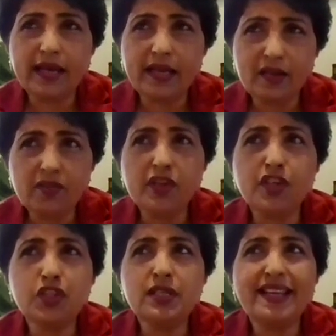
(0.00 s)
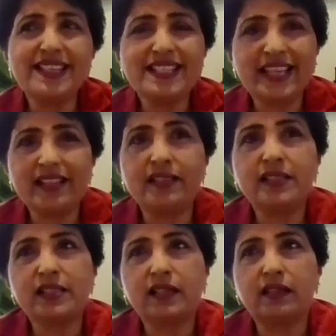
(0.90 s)
Innovation
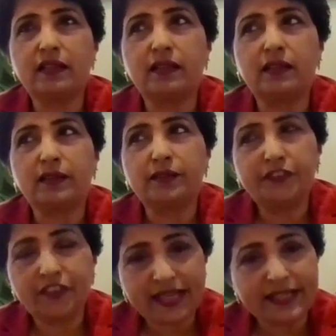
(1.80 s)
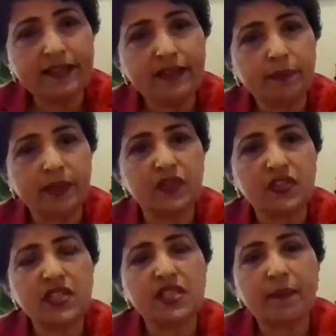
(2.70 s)
entails uh, failure because
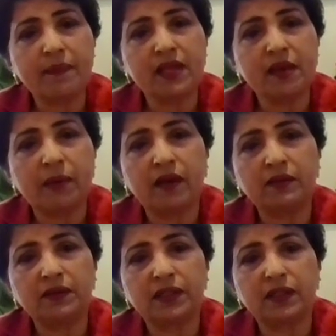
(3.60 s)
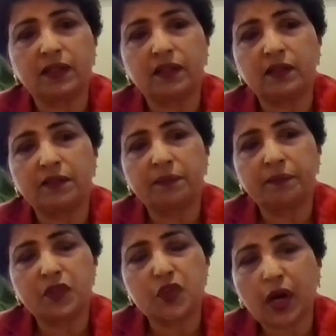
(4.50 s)
it's something about uh,
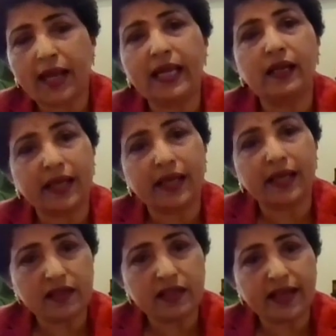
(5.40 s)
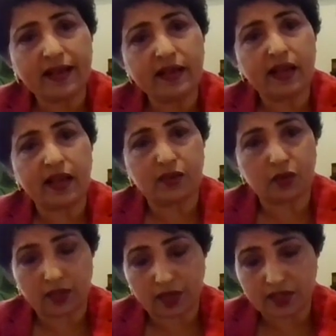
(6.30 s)
trying again and again. It,
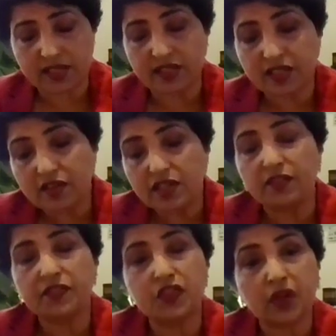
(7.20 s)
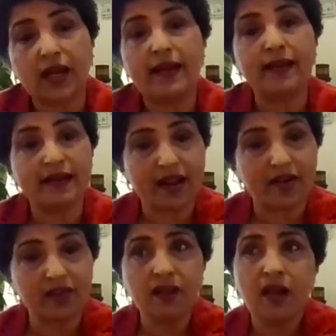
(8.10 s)
there is a series of trial and
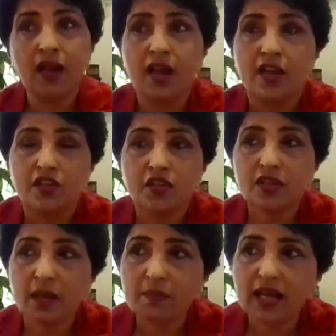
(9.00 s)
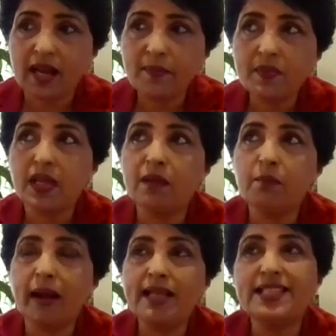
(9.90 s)
error. So sometimes it
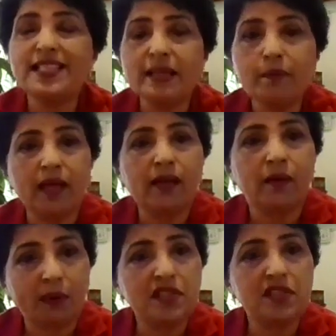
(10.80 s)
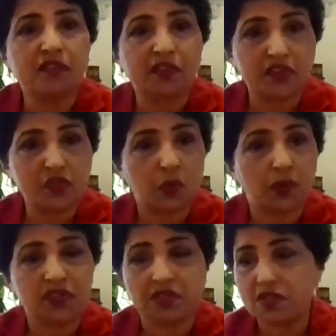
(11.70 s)
might seem like a waste of
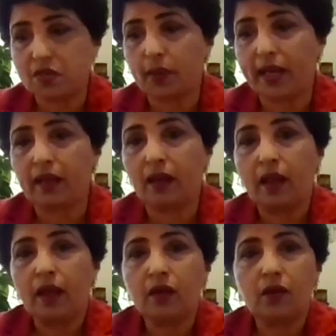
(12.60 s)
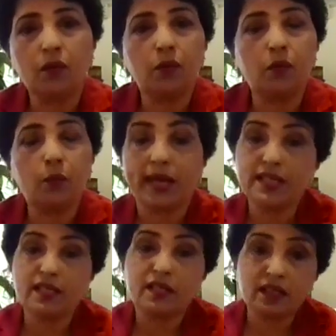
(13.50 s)
resources when you
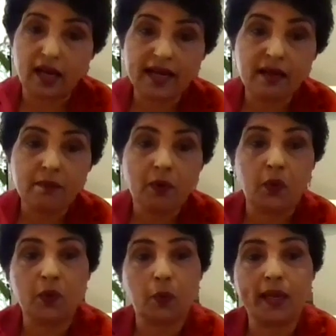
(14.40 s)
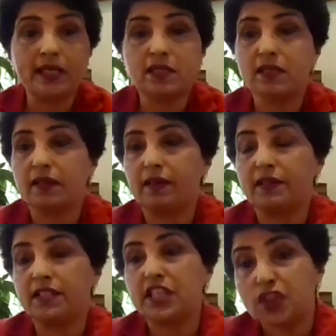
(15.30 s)
waste time or you waste uh,
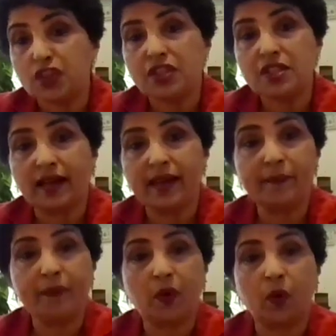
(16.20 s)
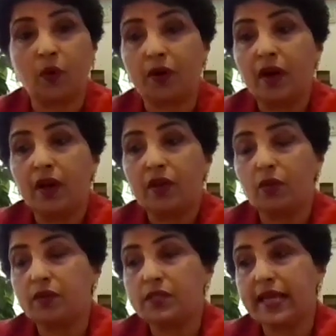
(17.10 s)
teacher's time or
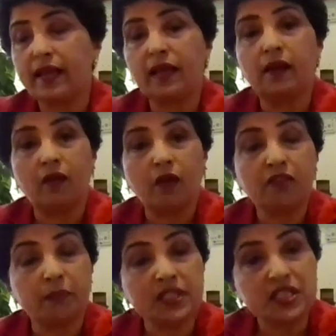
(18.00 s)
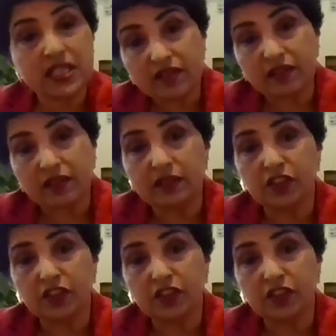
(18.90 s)
you're taking a lot of material